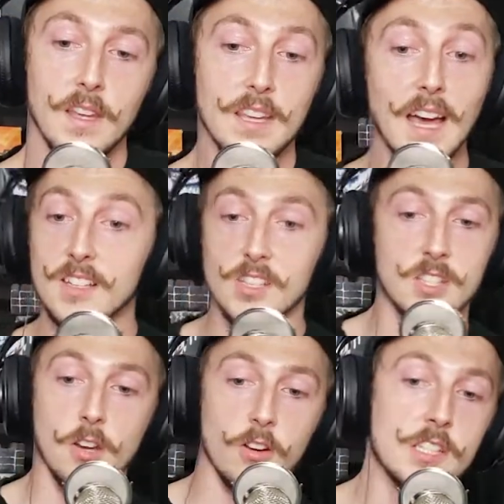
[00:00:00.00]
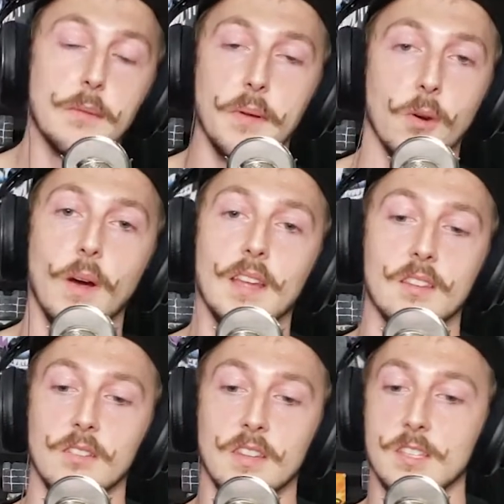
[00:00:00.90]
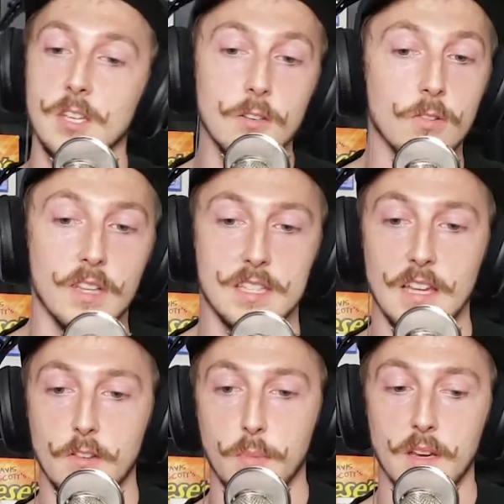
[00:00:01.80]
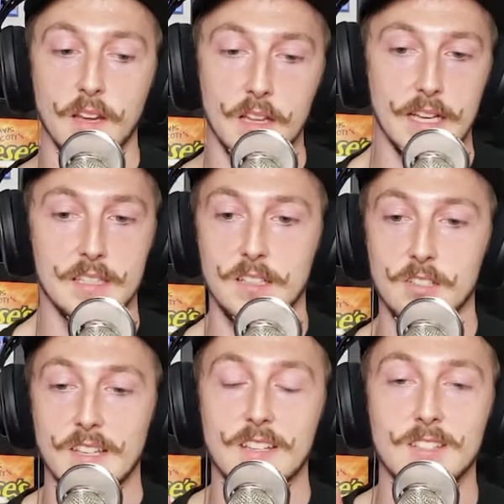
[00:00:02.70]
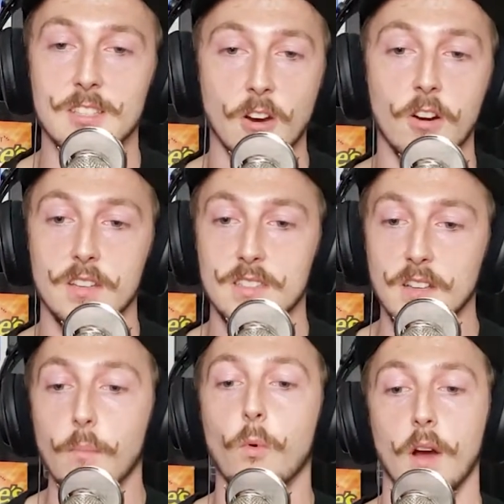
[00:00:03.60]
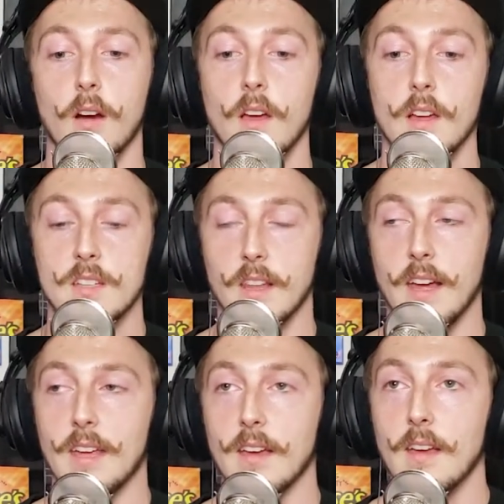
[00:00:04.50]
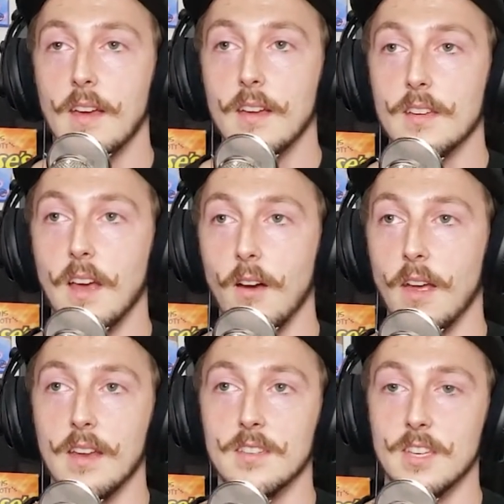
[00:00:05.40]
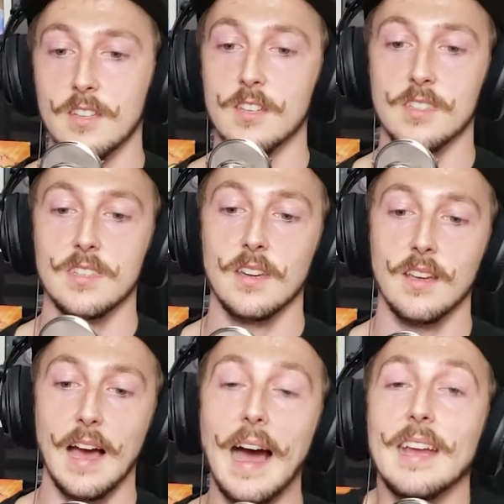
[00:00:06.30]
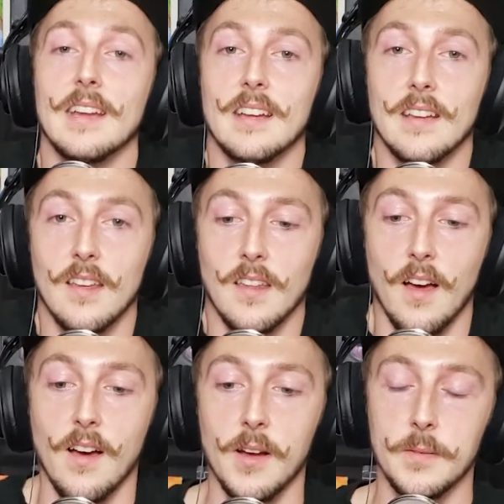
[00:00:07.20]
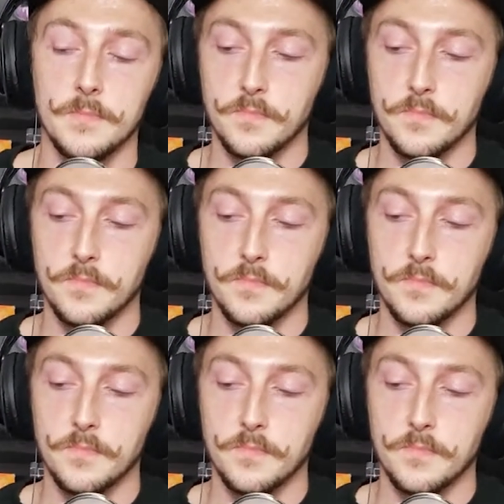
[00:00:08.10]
just start chipping away at the to-do list that you've been neglecting. Just like start somewhere to like and to just kind of